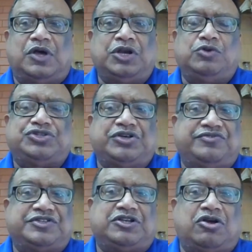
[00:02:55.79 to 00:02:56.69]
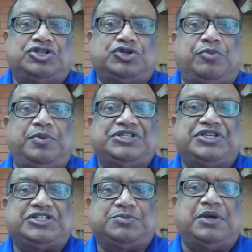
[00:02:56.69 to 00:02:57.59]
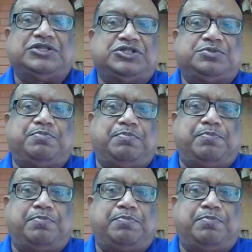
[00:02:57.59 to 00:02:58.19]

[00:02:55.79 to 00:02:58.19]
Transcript: a new service launch could be 6 months